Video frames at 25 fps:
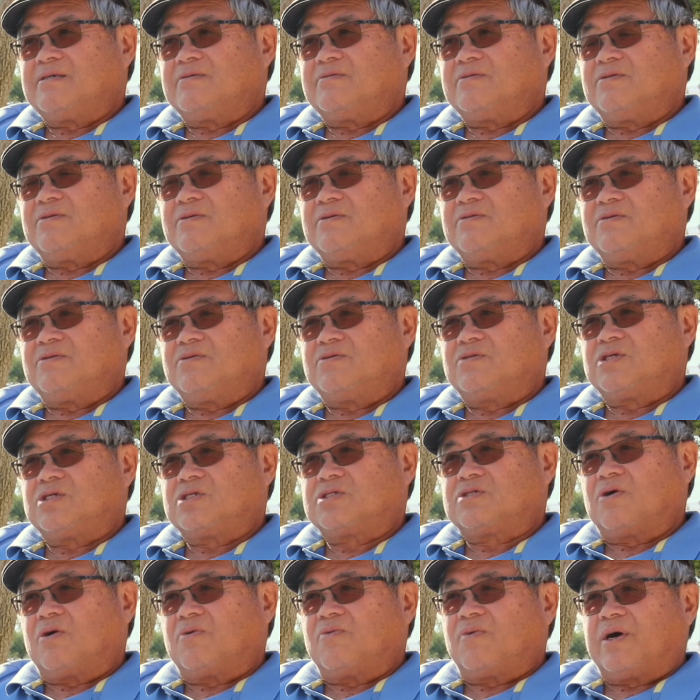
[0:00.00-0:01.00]
you
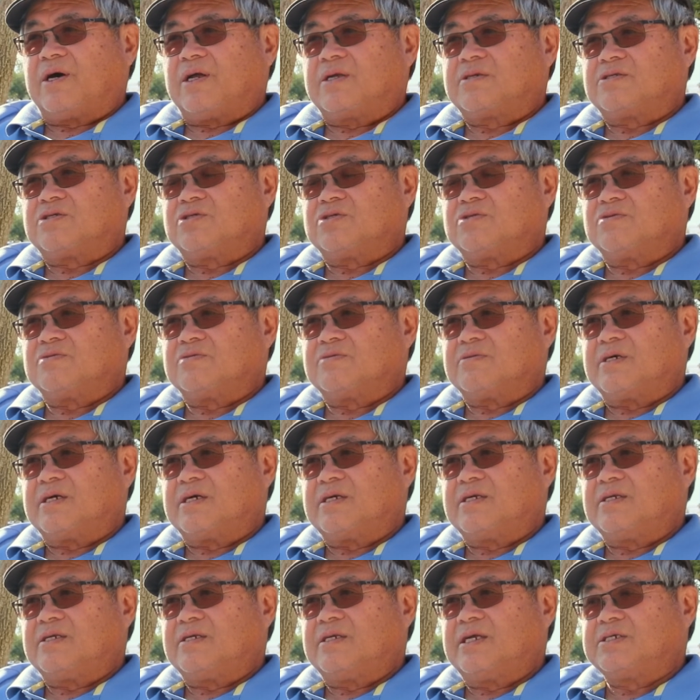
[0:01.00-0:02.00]
just don't want to
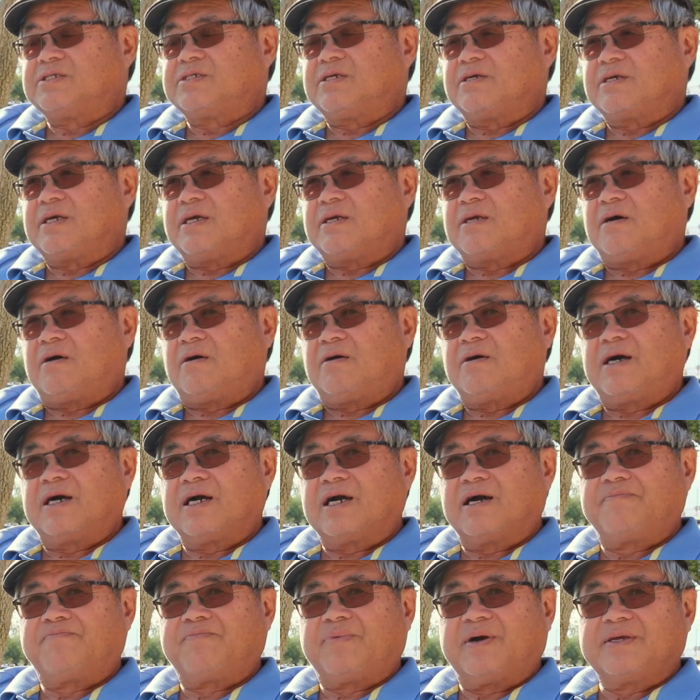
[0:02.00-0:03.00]
necessarily get all
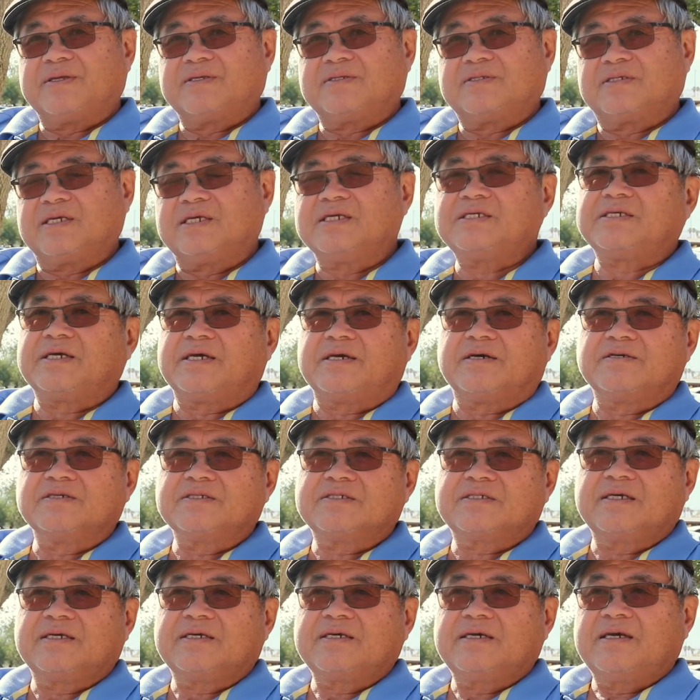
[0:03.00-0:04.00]
hung up by the
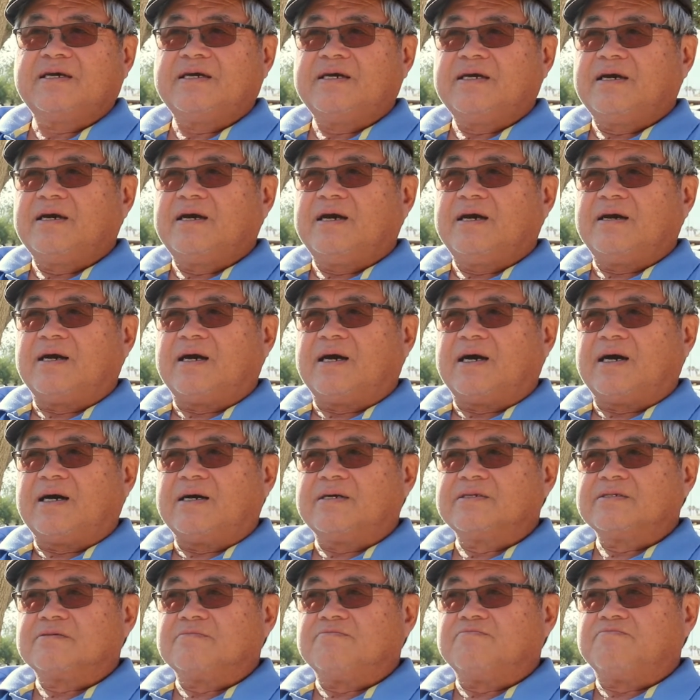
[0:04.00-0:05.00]
details.
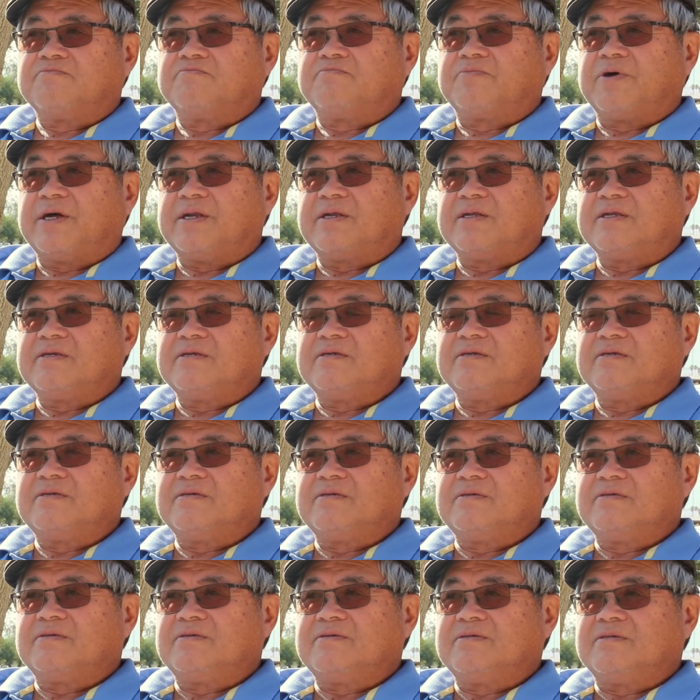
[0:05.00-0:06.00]
But
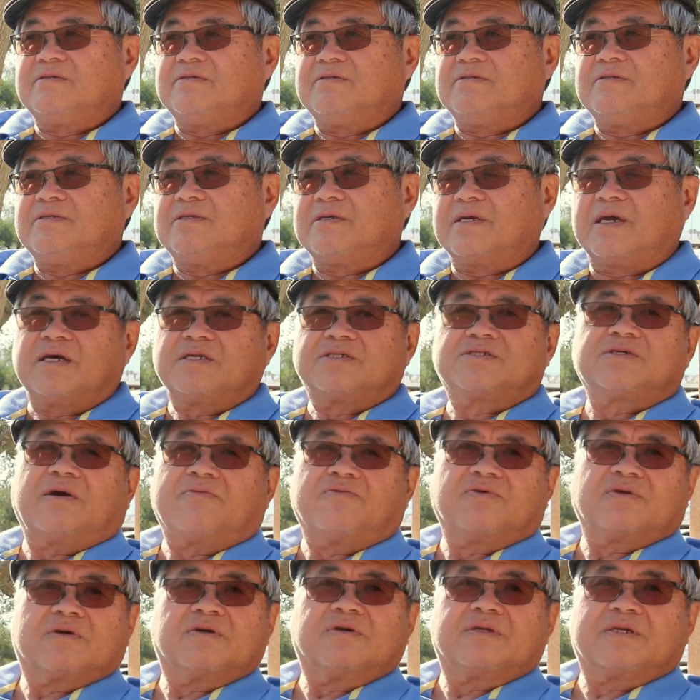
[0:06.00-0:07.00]
you got to start
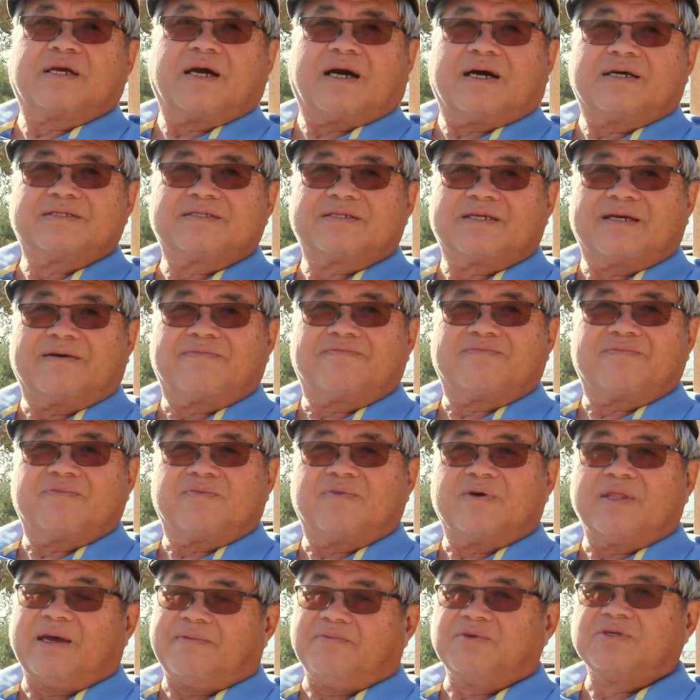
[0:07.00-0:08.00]
with a good concept,
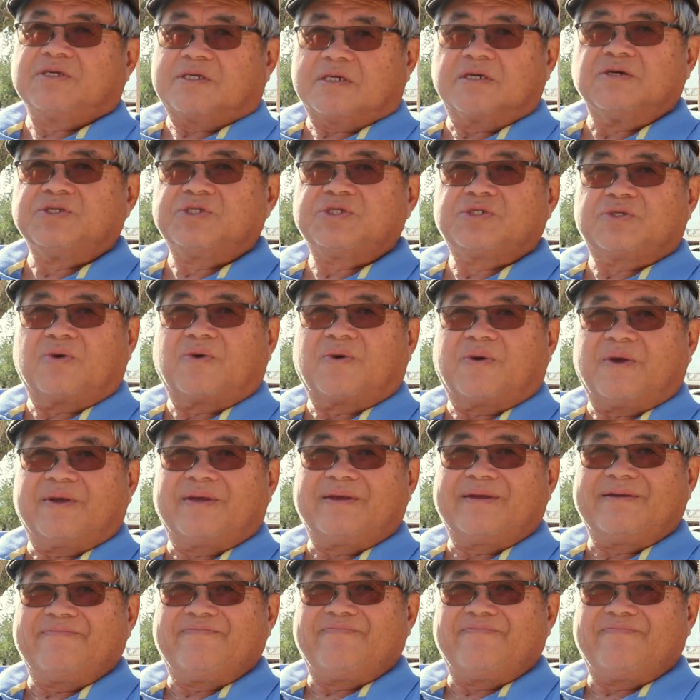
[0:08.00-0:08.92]
and that means a good story.